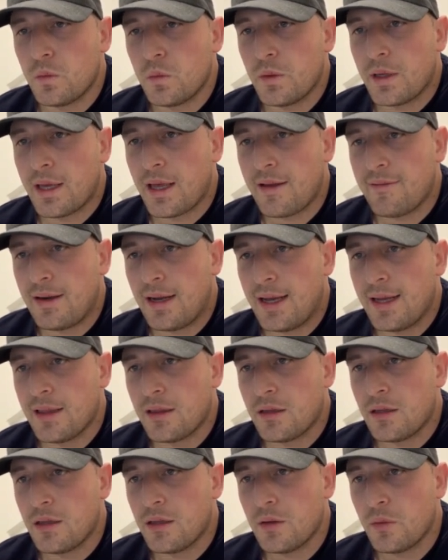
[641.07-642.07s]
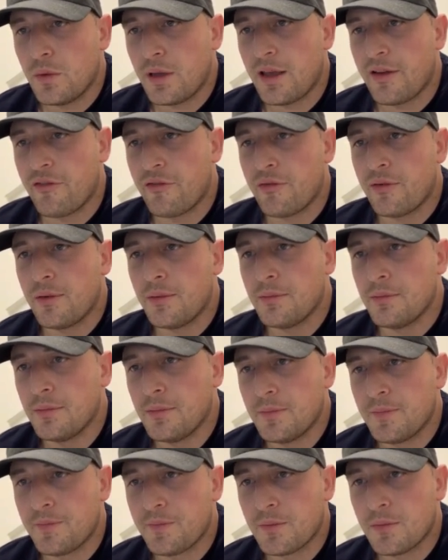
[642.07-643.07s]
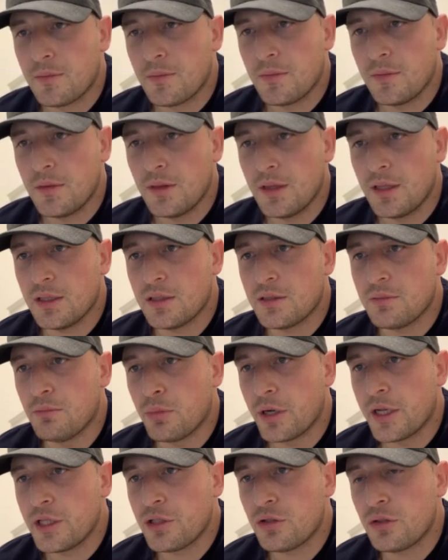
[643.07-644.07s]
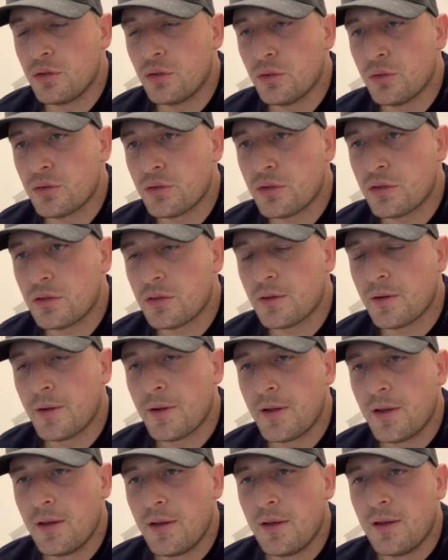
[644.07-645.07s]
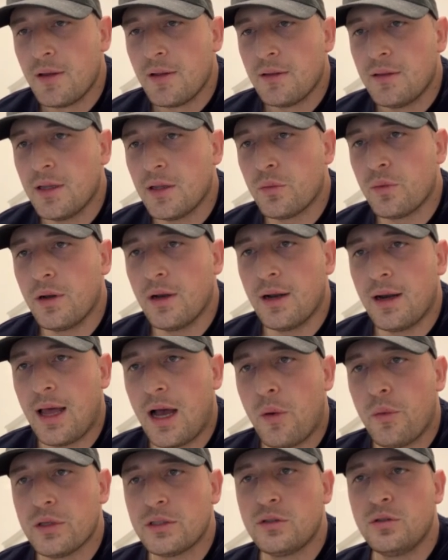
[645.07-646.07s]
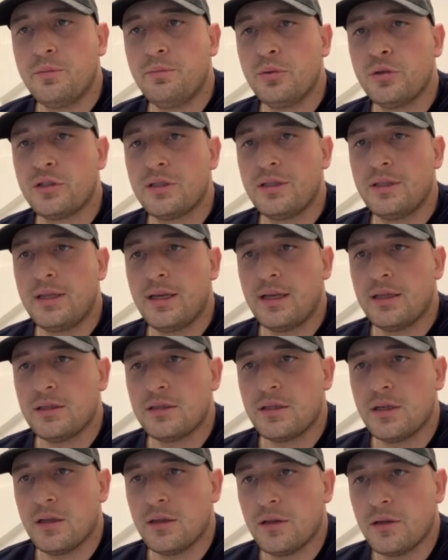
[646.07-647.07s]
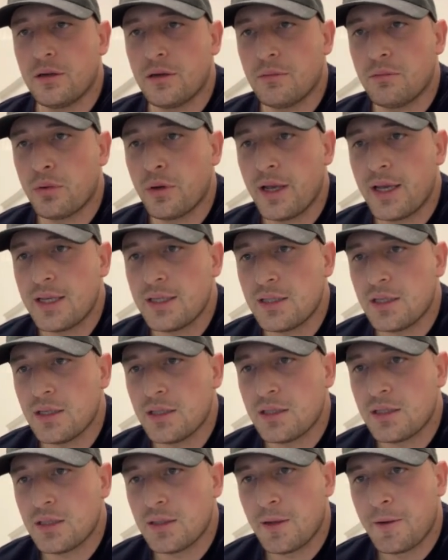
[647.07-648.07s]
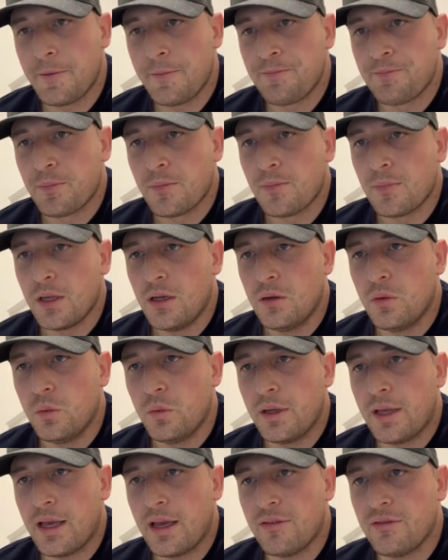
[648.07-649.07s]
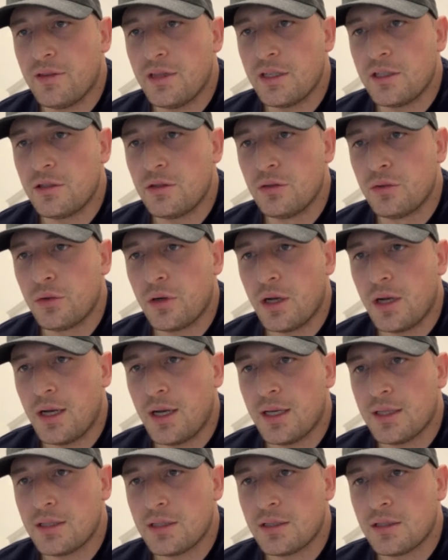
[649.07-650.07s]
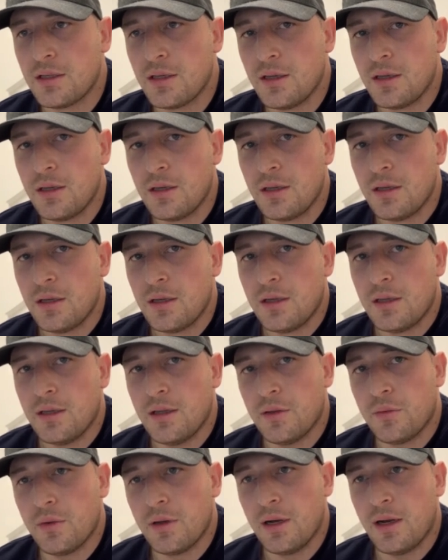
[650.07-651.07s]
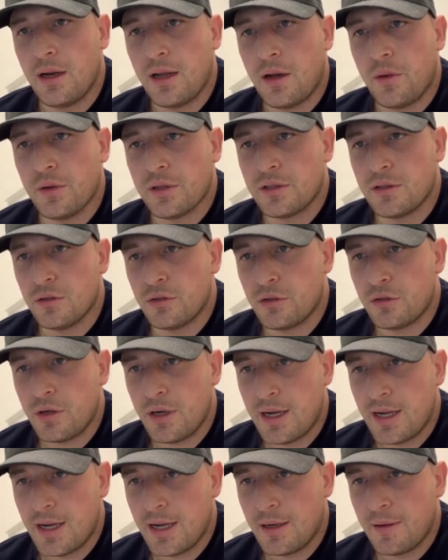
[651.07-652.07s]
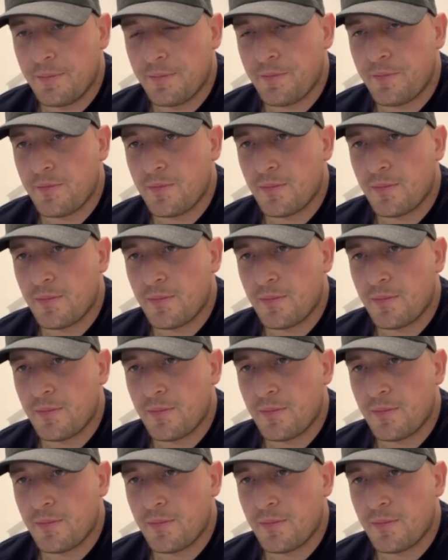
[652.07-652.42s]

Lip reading: we have these brace tools that will allow us to push the dents under braces. We have these two rods that will allow us to train